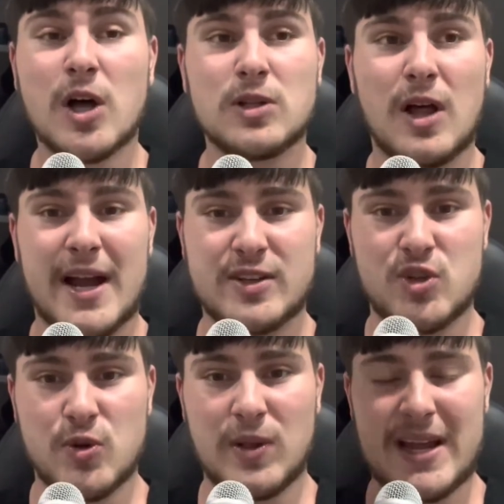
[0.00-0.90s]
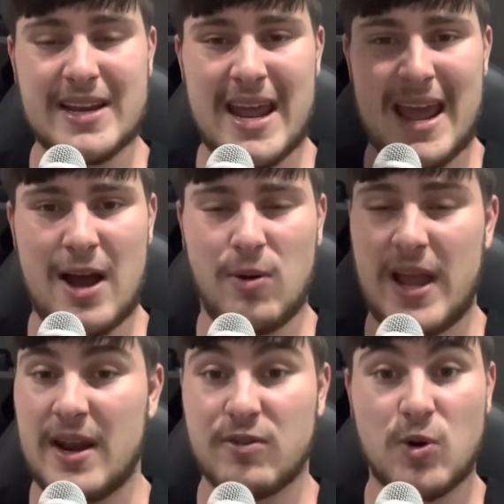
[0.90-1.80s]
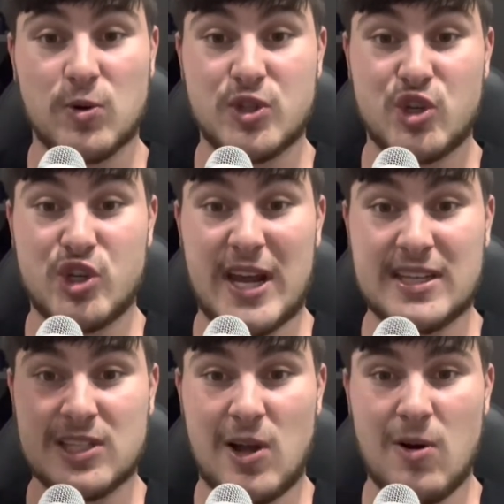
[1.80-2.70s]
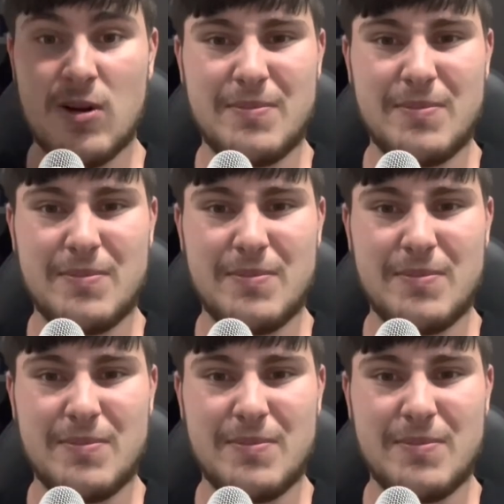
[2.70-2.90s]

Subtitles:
like Too Late Now and, of course, Shaes Long,